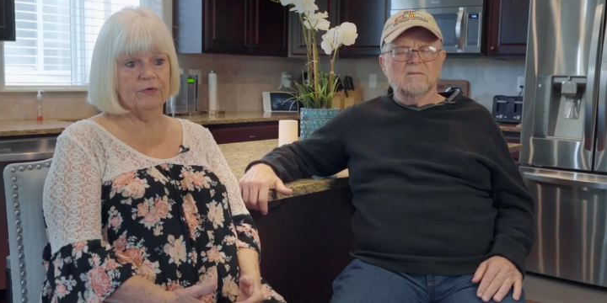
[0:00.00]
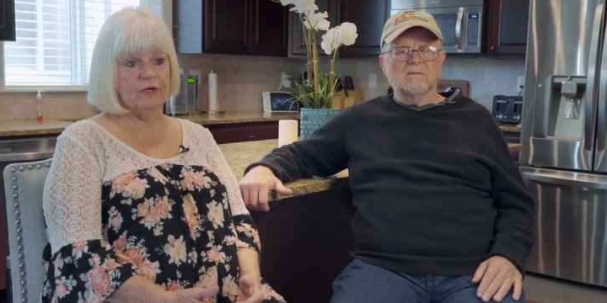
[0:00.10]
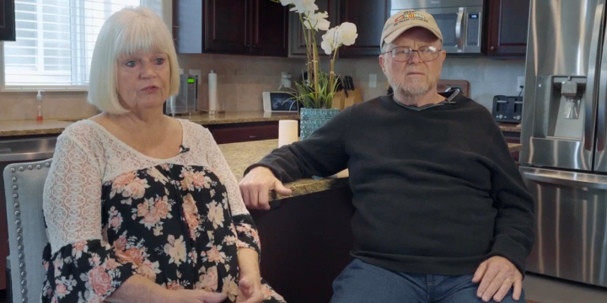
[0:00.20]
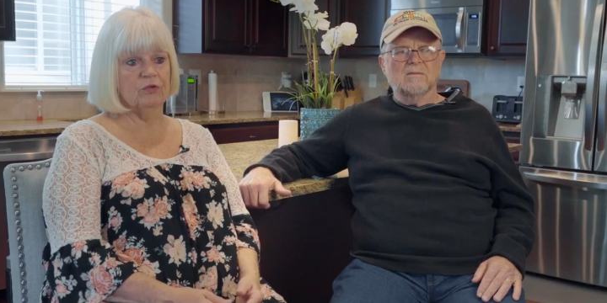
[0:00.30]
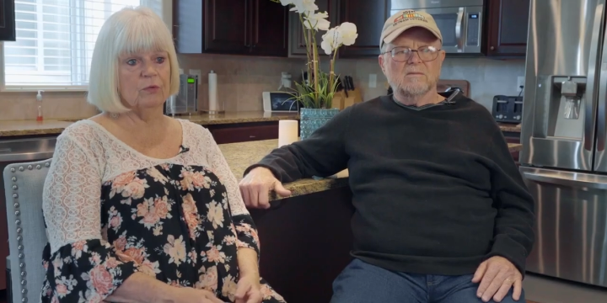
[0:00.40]

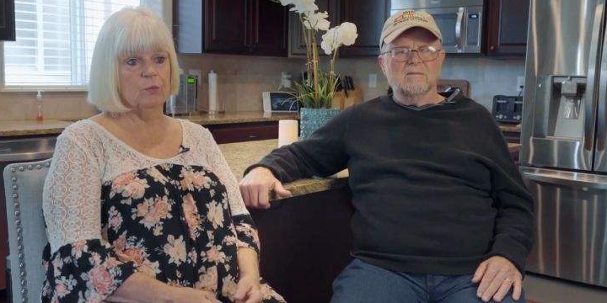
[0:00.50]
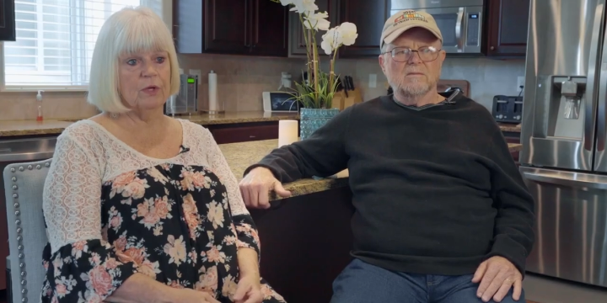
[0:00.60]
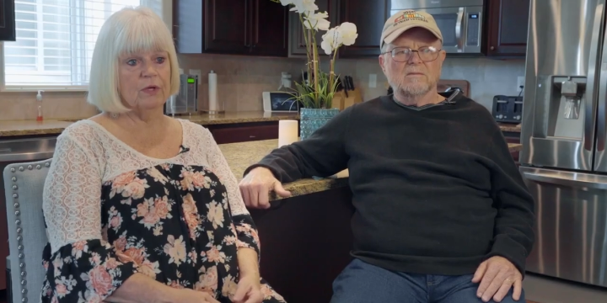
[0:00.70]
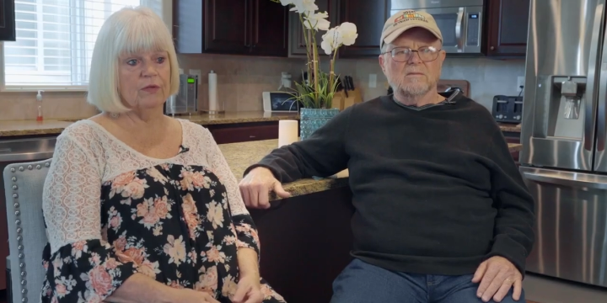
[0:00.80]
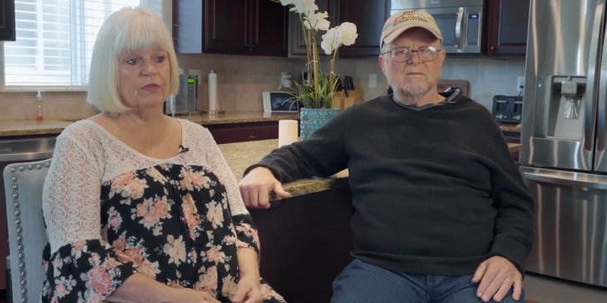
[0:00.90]
Speaker 1: fashion
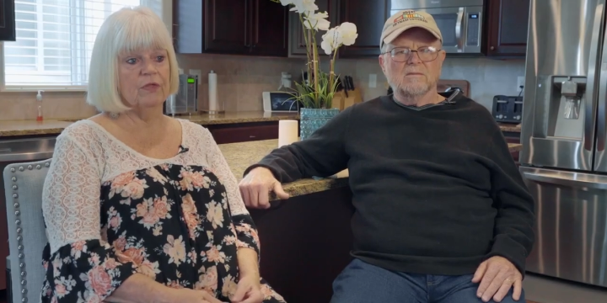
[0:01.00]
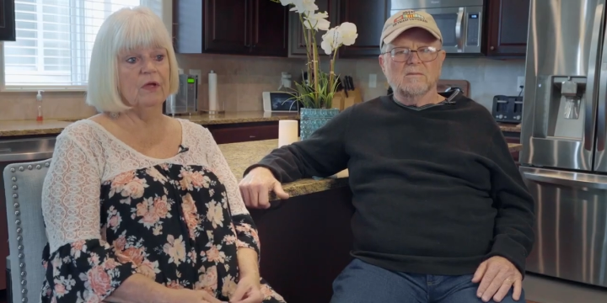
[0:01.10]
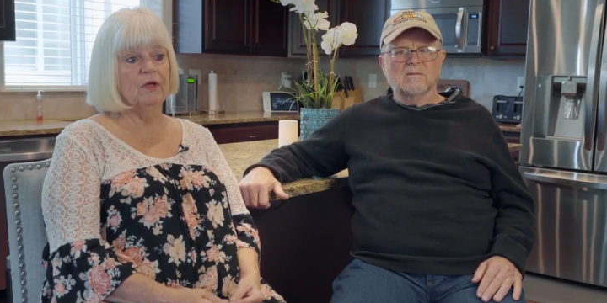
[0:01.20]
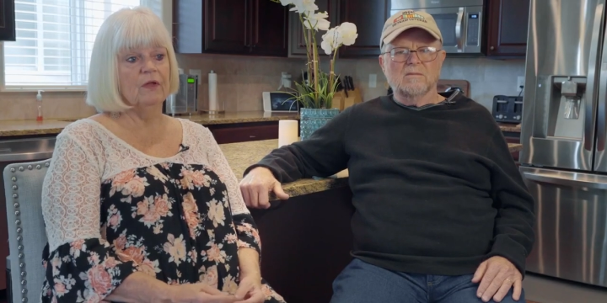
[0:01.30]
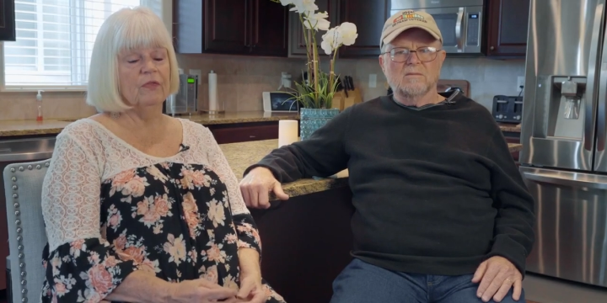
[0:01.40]
with
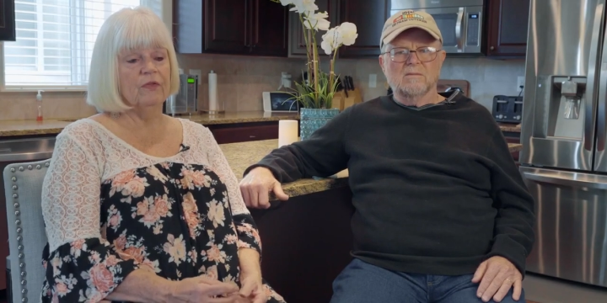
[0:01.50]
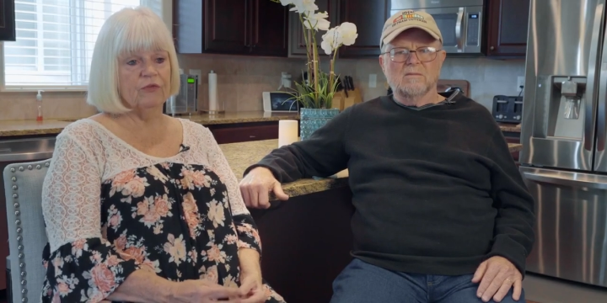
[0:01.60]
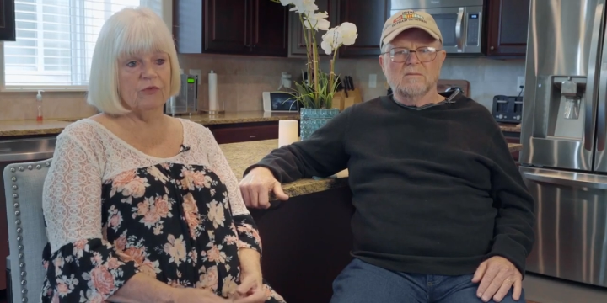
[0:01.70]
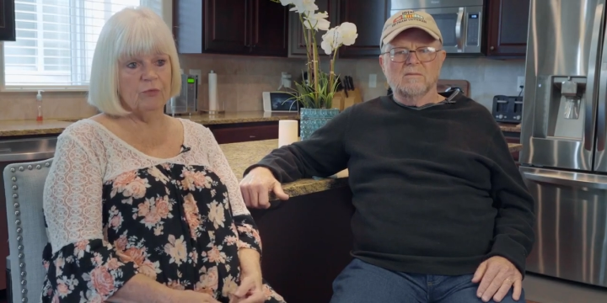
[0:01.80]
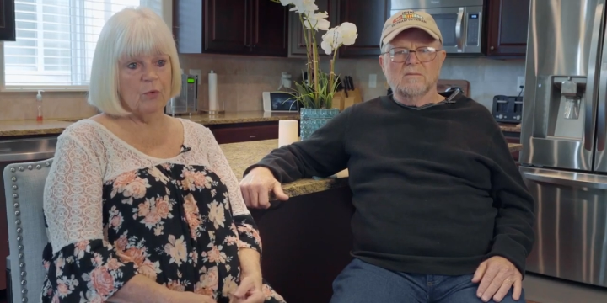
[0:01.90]

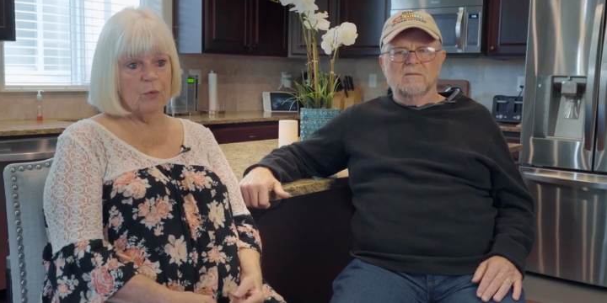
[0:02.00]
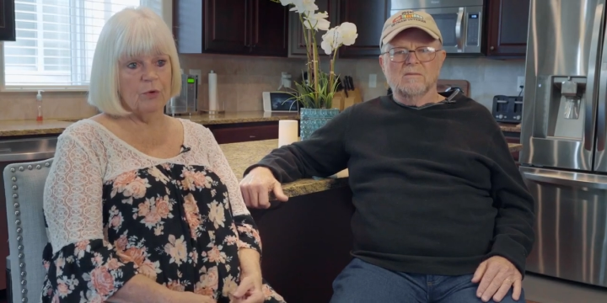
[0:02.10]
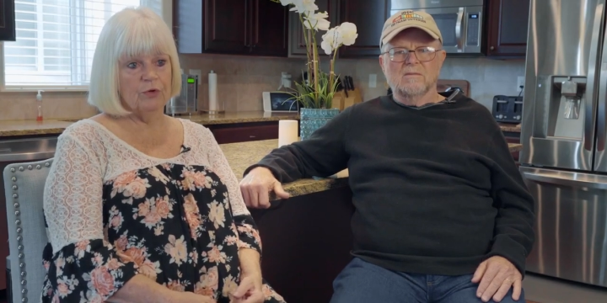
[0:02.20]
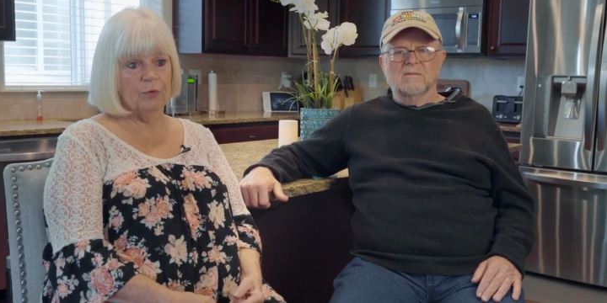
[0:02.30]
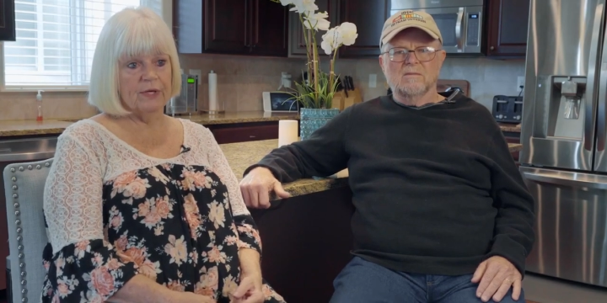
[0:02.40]
this is what
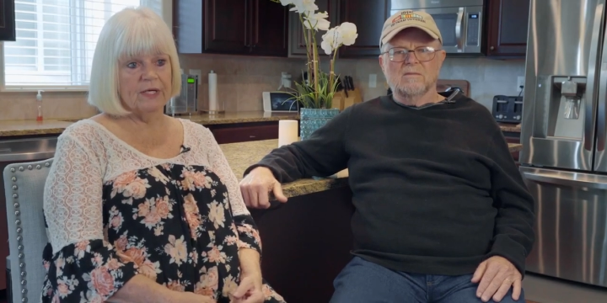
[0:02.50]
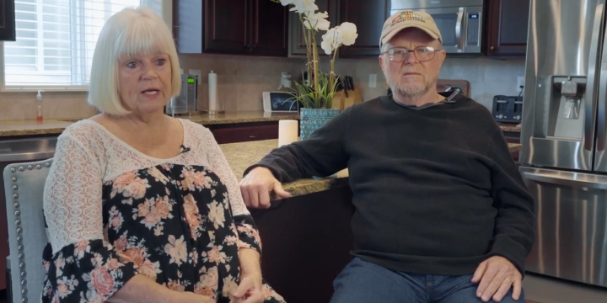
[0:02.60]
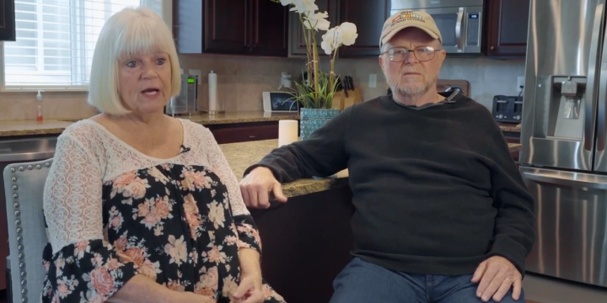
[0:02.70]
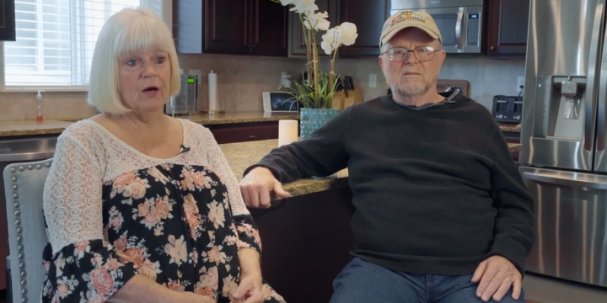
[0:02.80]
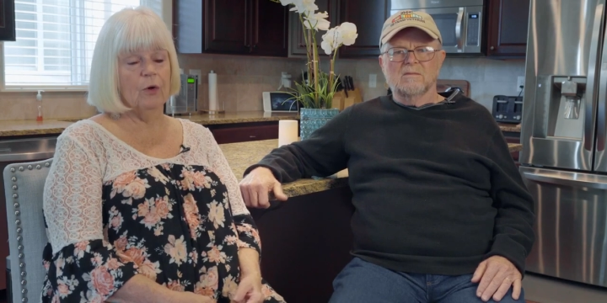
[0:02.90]
we're
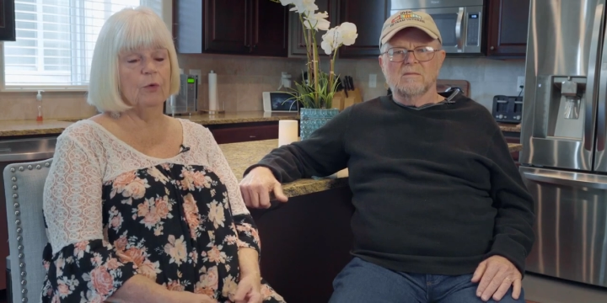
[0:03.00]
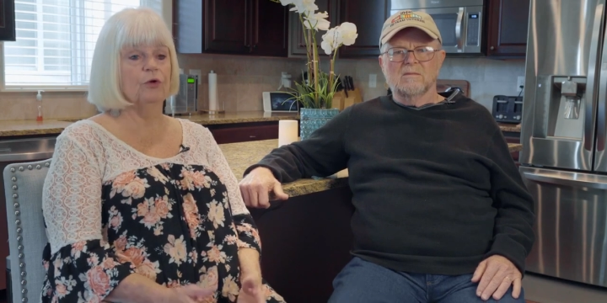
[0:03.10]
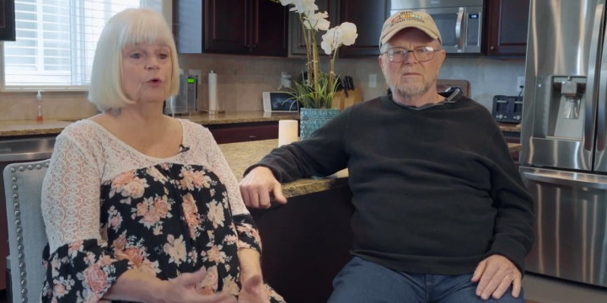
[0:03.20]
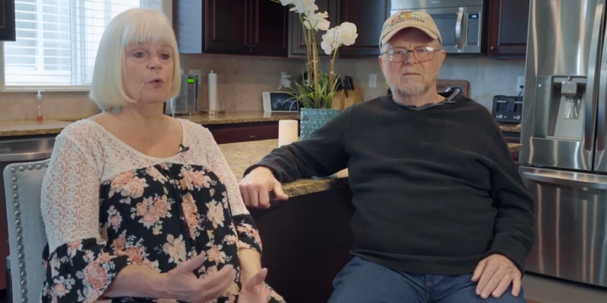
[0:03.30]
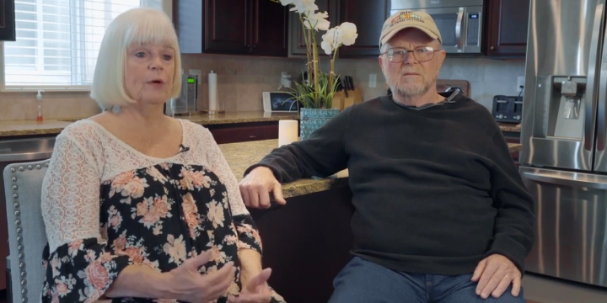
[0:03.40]
doing now,
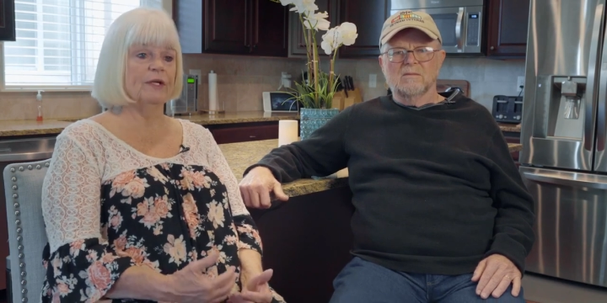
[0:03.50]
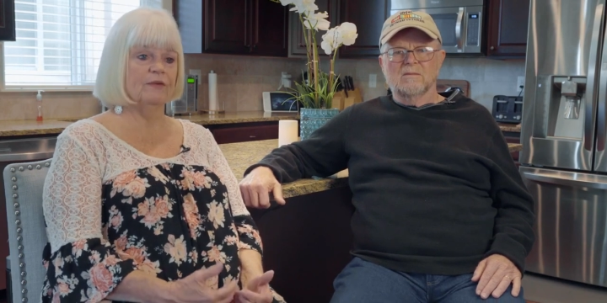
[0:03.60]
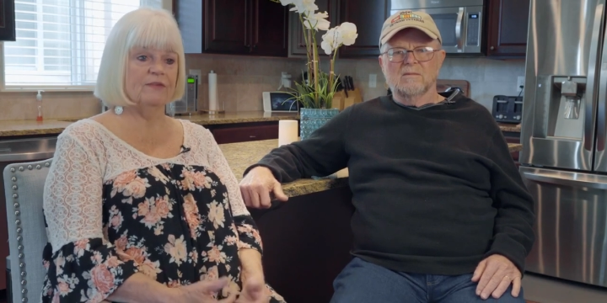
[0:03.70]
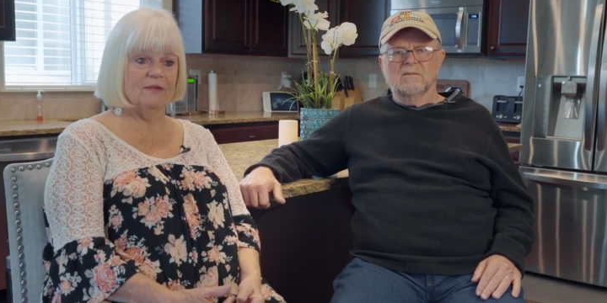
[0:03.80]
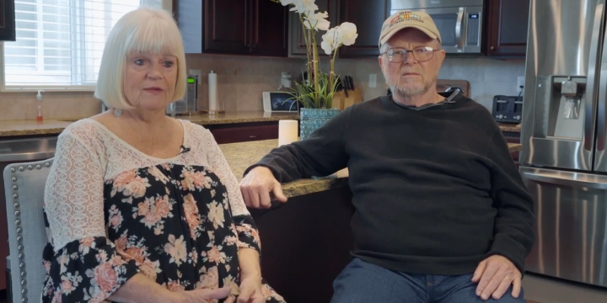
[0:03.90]
you're going
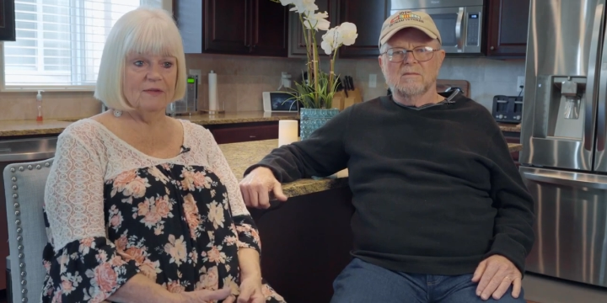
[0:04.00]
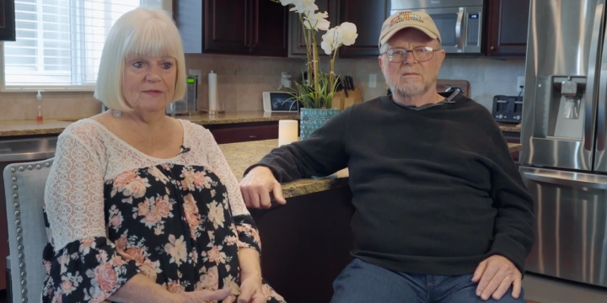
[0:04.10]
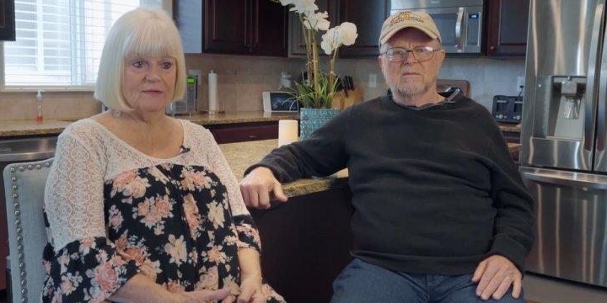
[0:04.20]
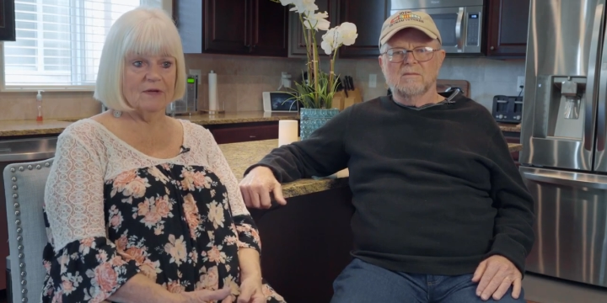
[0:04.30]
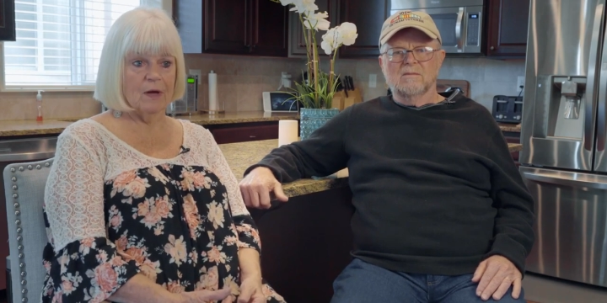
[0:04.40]
to see this